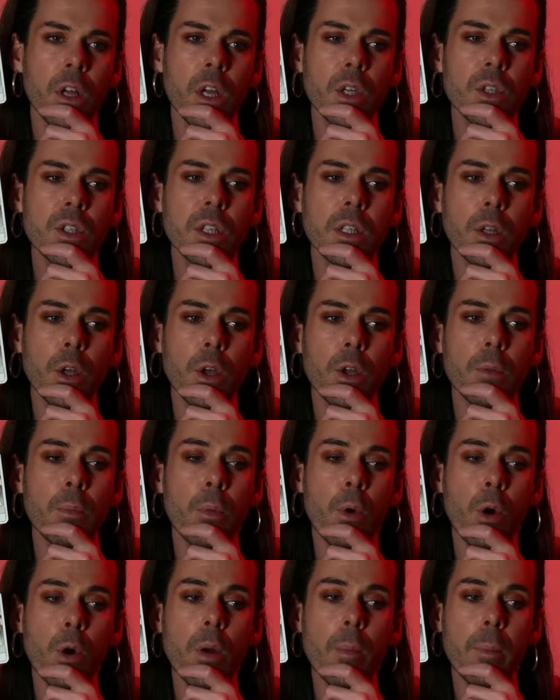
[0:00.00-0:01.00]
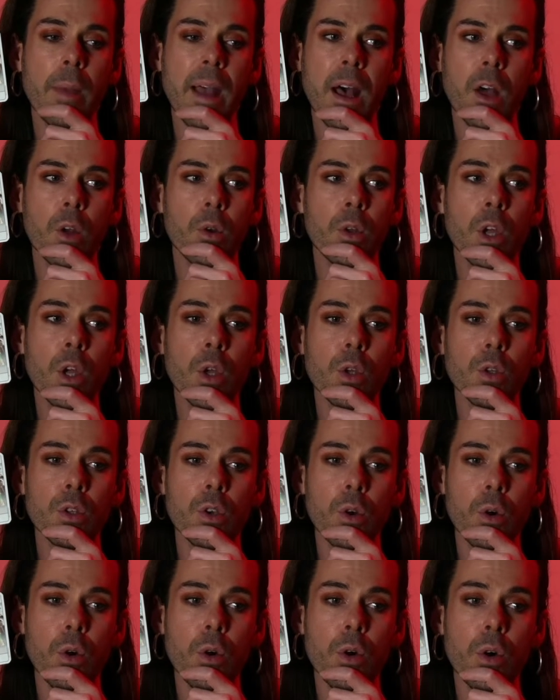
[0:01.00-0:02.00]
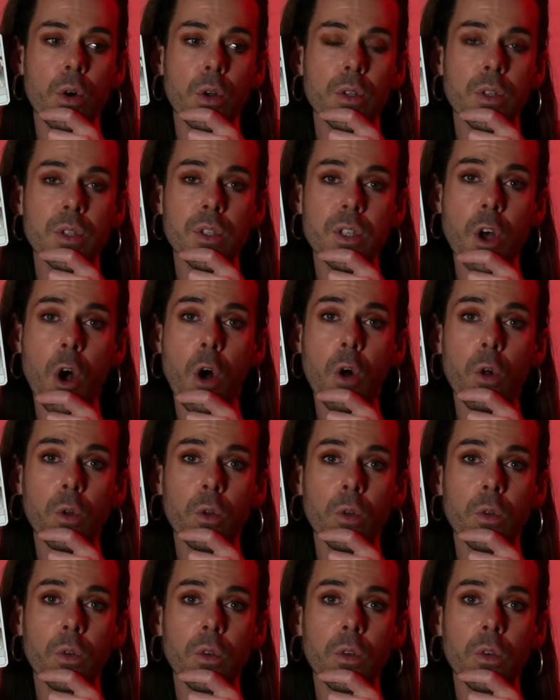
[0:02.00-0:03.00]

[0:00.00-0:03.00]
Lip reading: to learn more about your soul